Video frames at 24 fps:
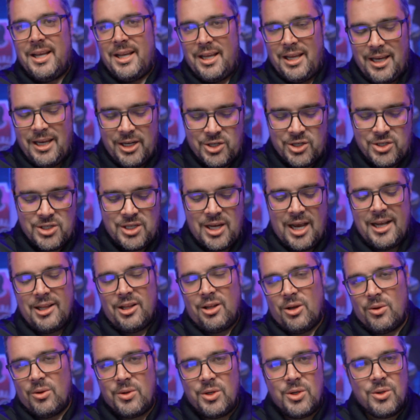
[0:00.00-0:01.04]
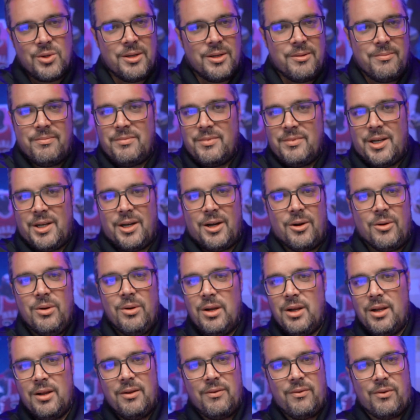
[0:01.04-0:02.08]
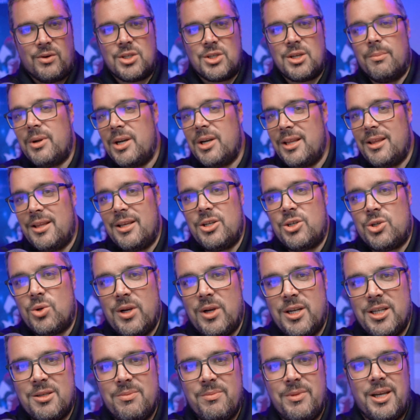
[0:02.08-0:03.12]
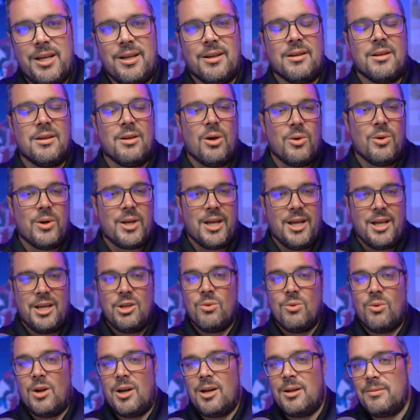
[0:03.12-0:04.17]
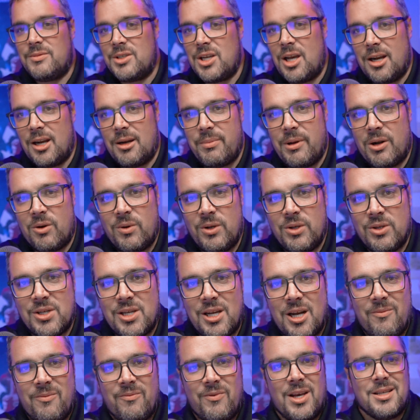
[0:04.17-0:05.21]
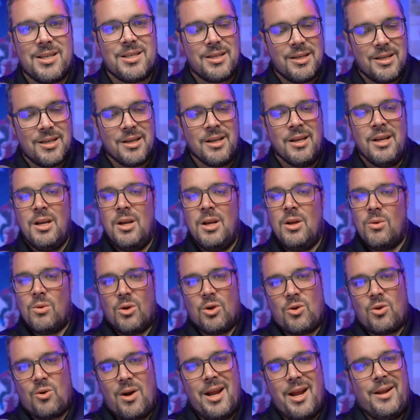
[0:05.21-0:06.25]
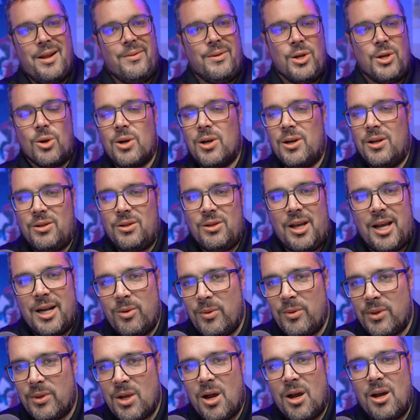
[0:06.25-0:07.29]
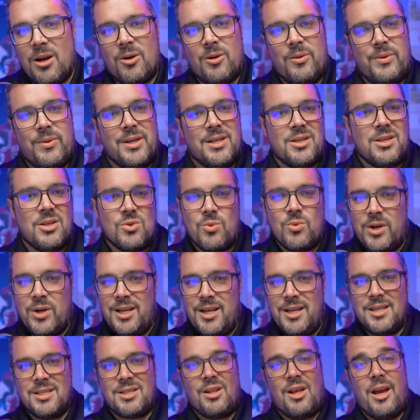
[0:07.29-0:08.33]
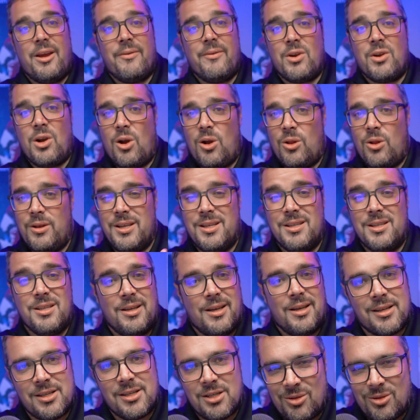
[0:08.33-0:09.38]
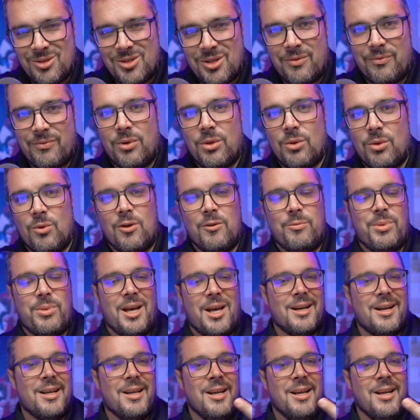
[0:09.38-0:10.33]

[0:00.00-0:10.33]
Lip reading: each silo, you can, you know, for somebody that joins me, okay, you want to talk about real estate investing? Well, great. You're going to align with Connor. This is when his live call is exclusive for the Wolfpack.